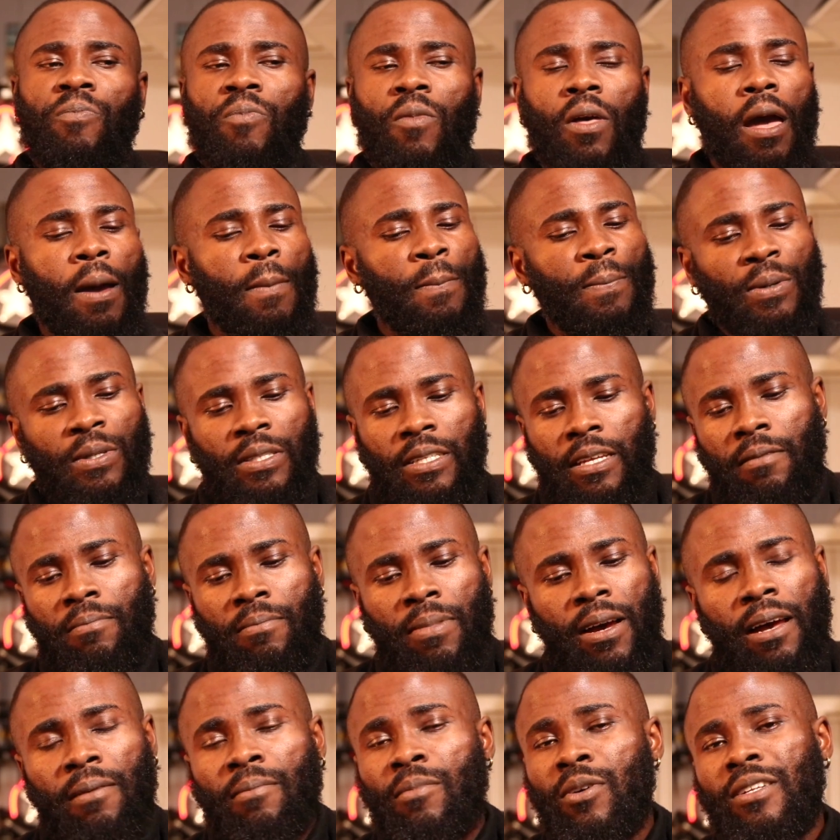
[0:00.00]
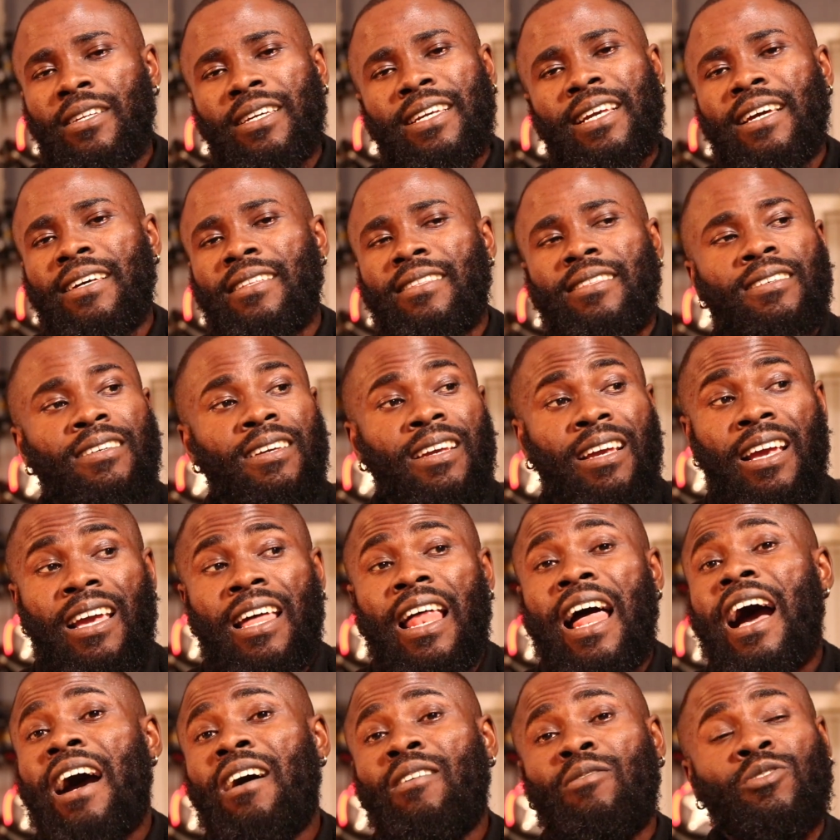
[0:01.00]
I put that Bible together and
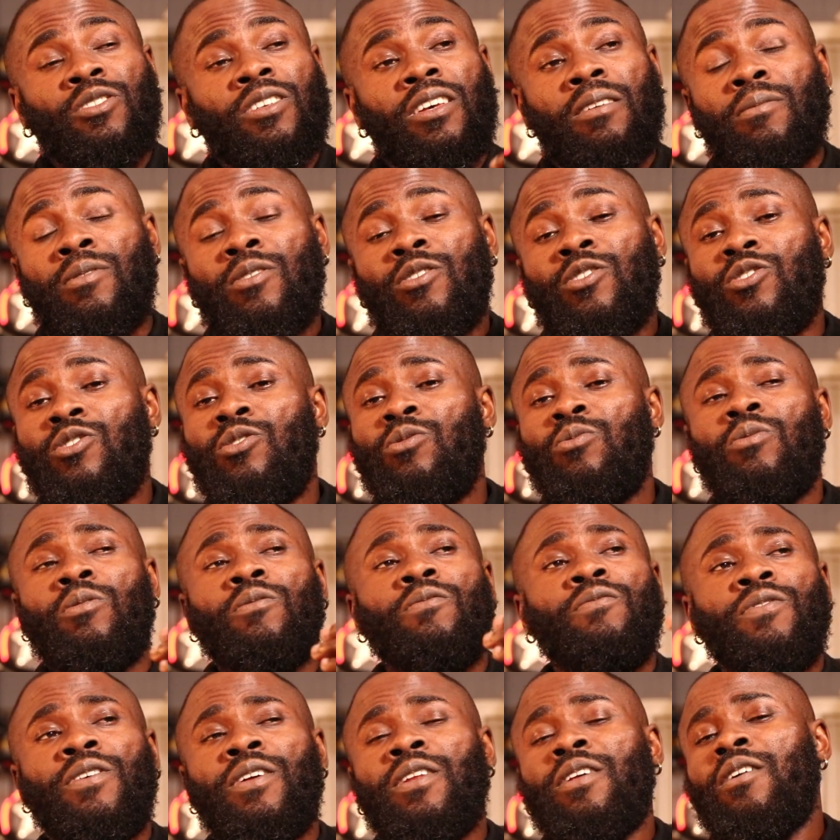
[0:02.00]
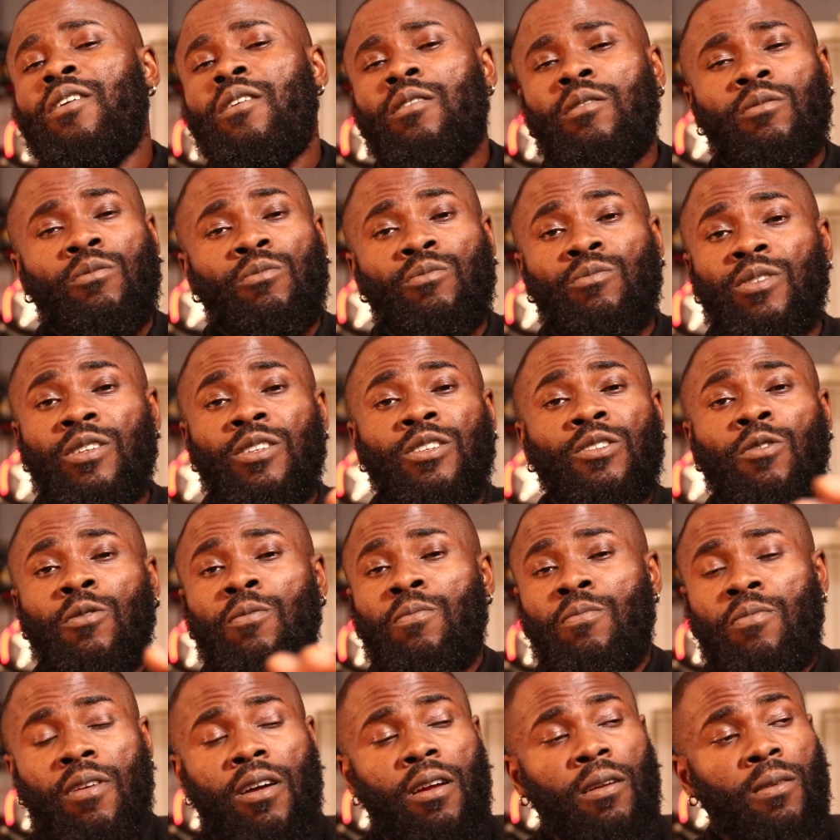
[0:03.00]
I was able to do the video with no
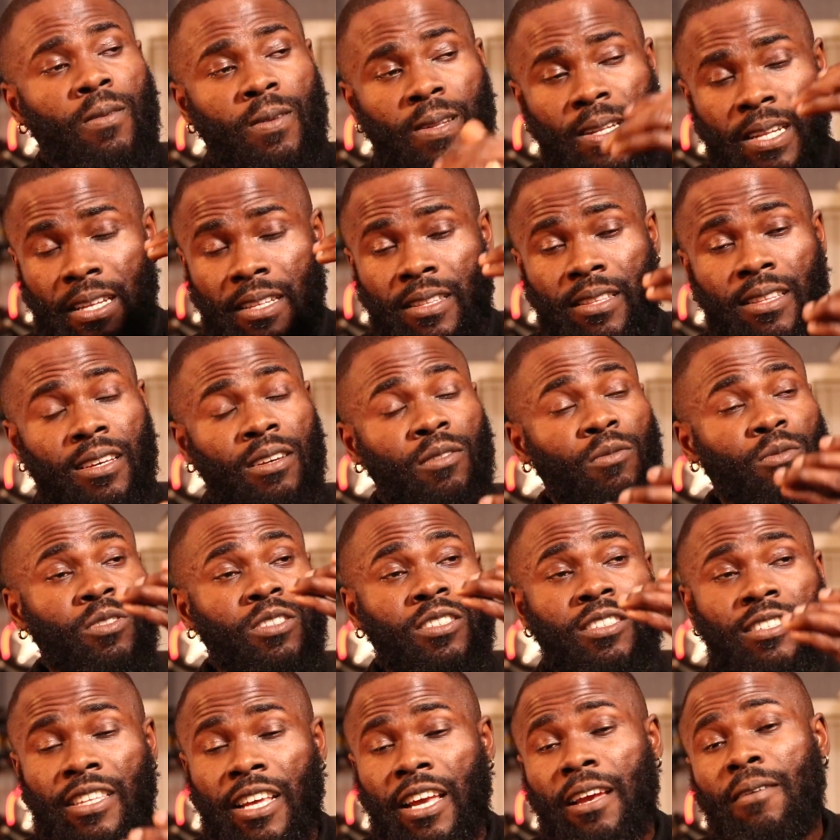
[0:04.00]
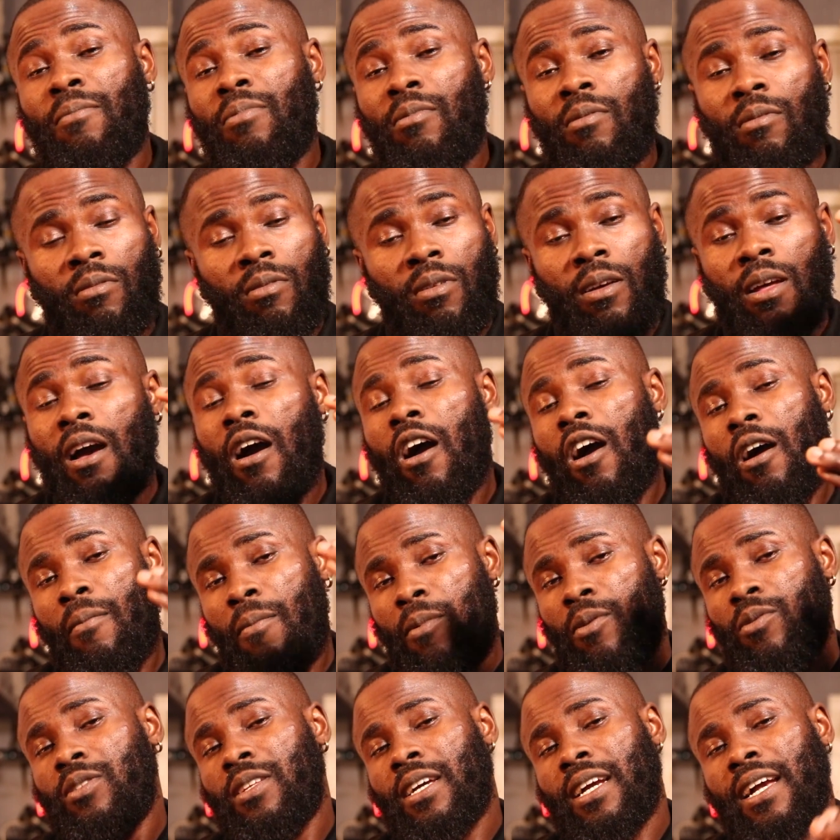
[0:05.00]
problem. That thing was stable,
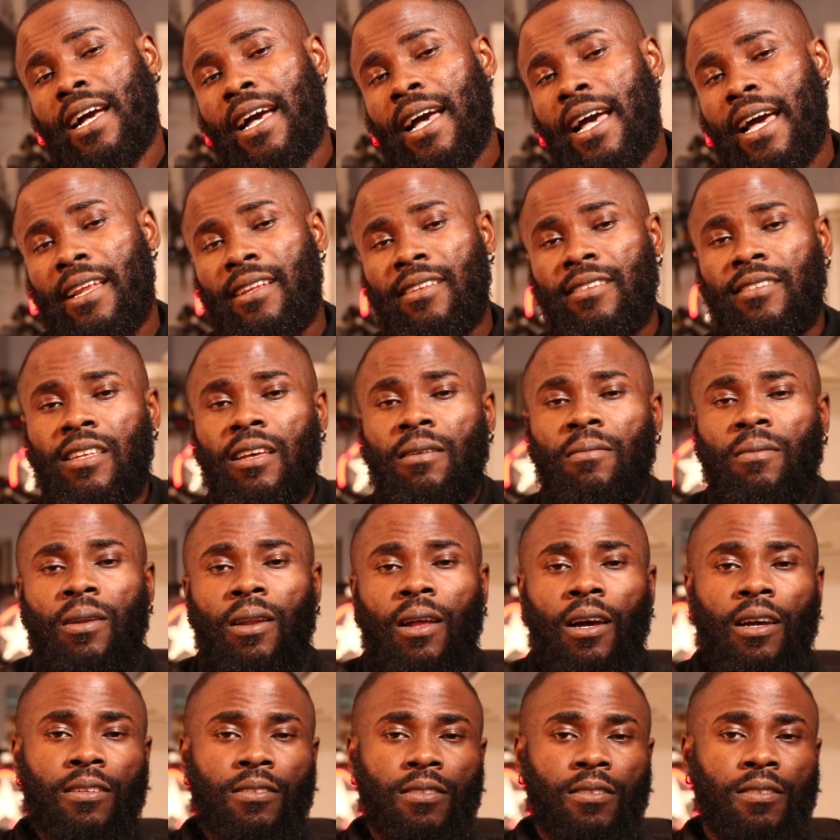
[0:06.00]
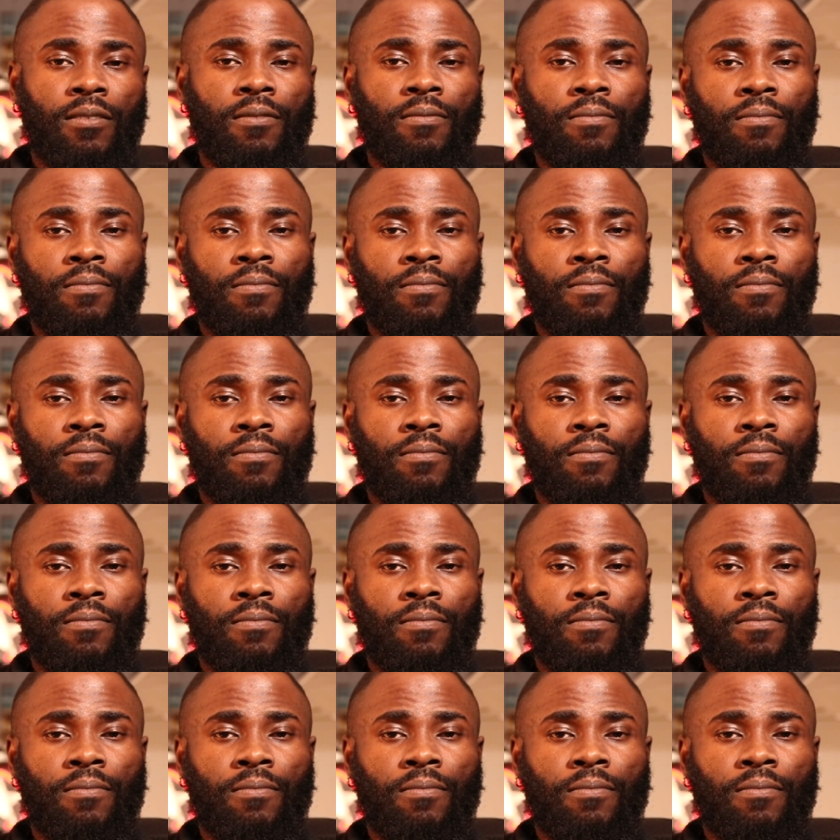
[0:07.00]
almost like I had a stabilizer.